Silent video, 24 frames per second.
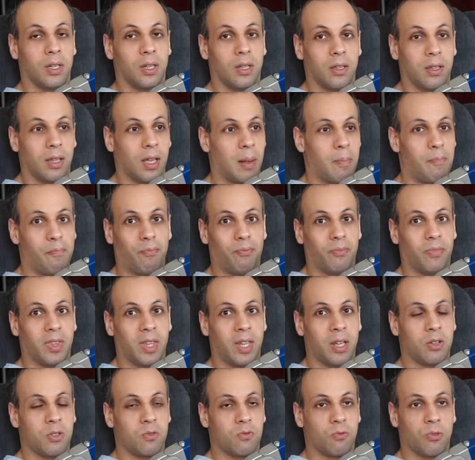then
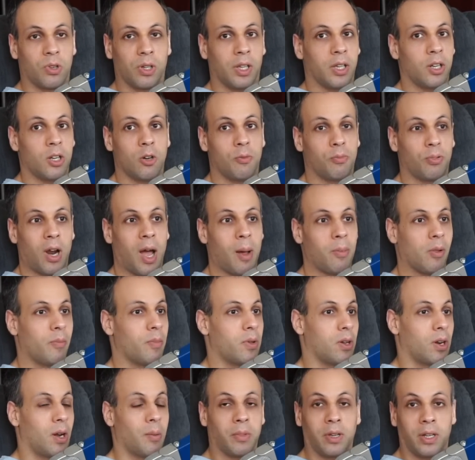there's really no problem
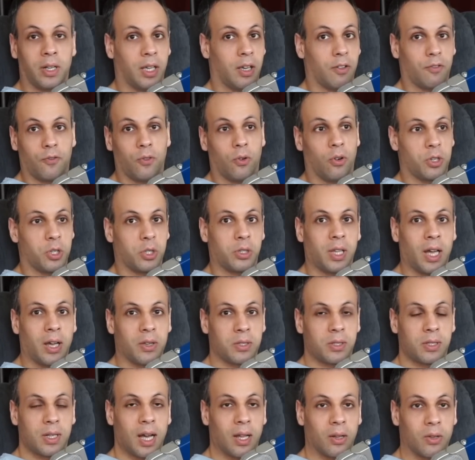here. I'm going to get
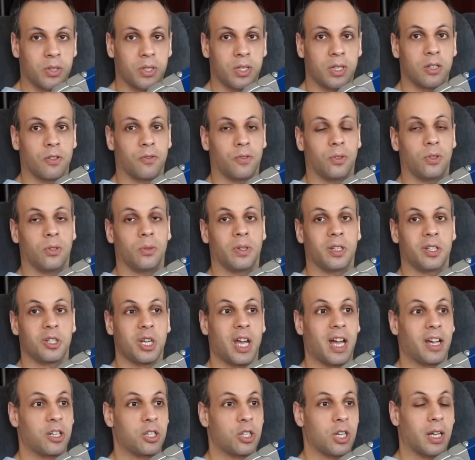$400,000 a year for doing
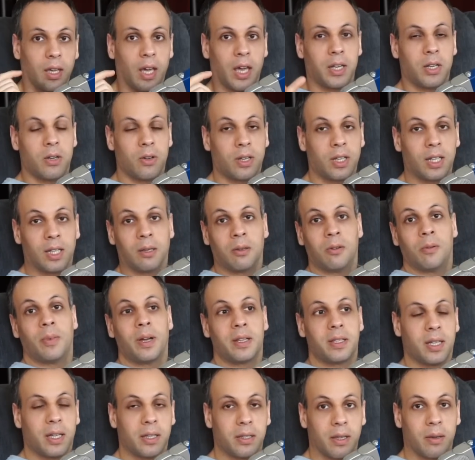jack shit, and you're going to give me my
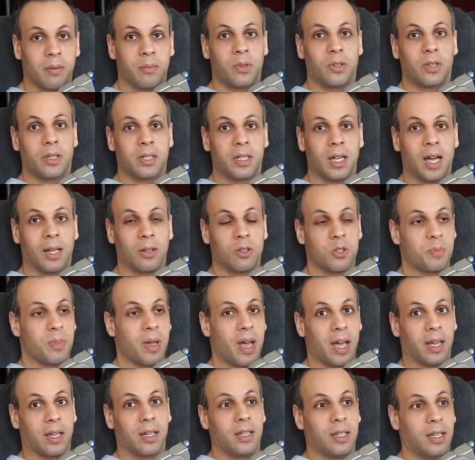$10 million
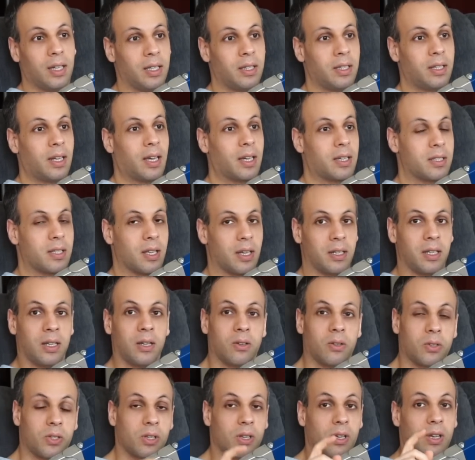back in the next 10
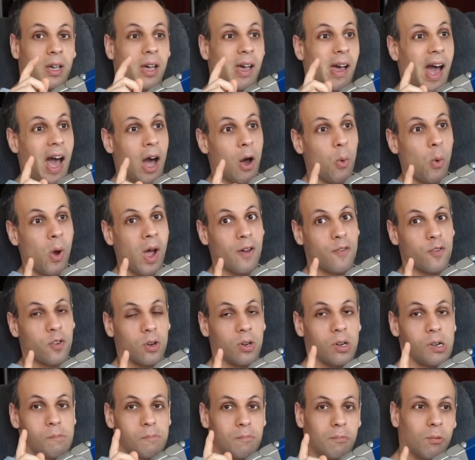years. However,
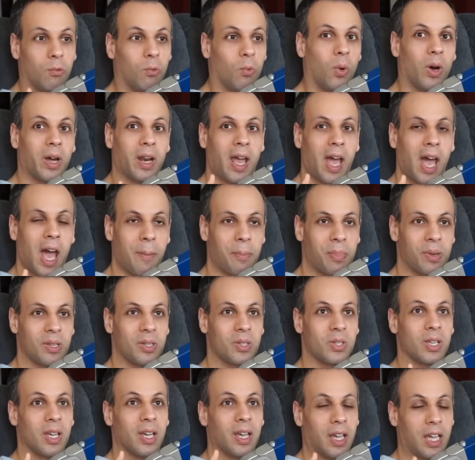what
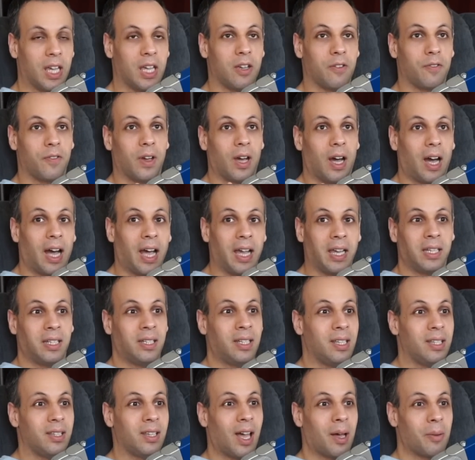happens if I
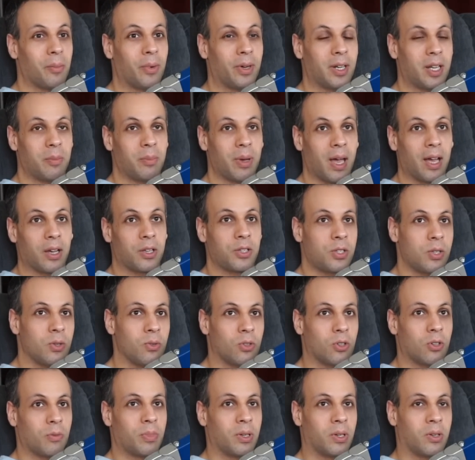need that money back
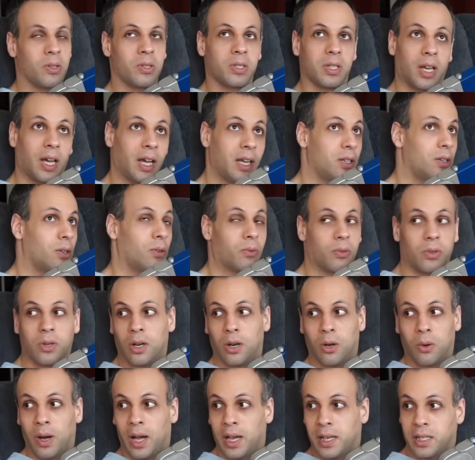sooner because I don't
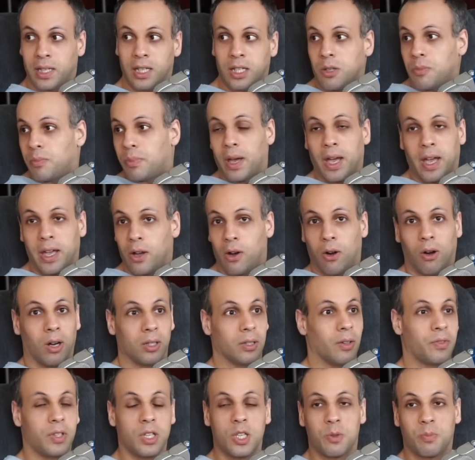know I need to pay all
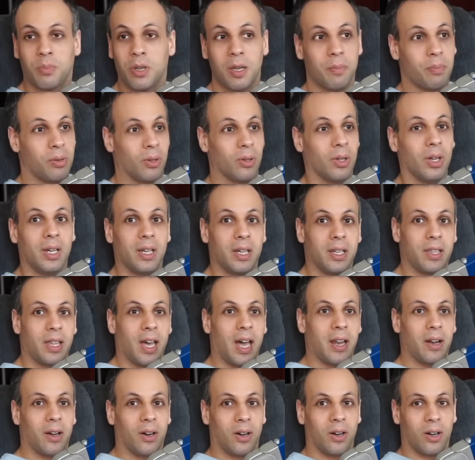of these people
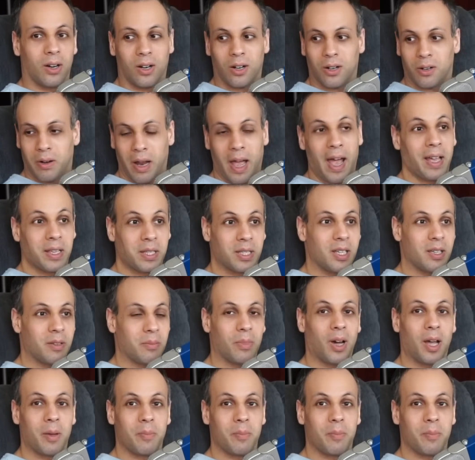that are asking my